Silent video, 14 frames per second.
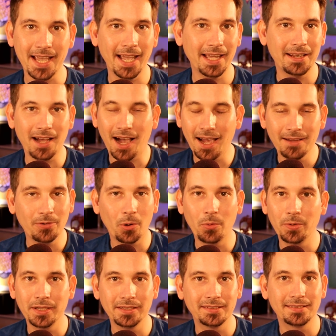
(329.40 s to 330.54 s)
And I've
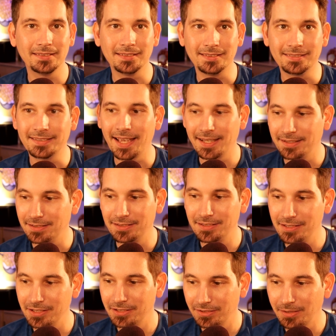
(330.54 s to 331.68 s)
always said
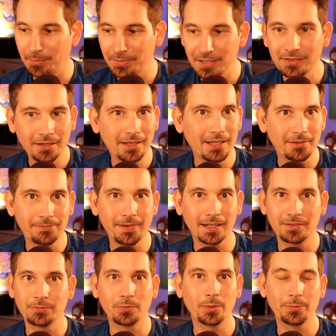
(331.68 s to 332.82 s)
something to the
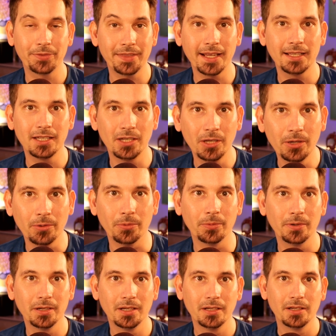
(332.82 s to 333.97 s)
effect of, well, thank
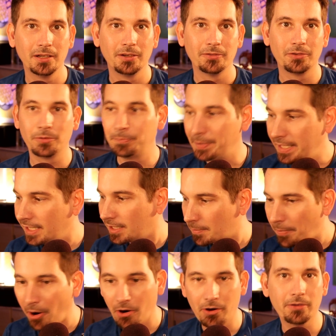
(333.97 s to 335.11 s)
you for being a
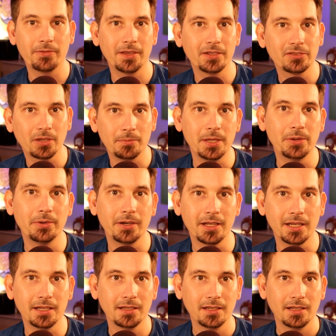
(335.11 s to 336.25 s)
part of this
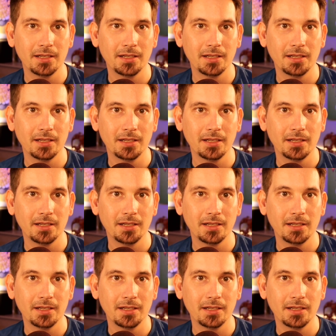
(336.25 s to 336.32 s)
community,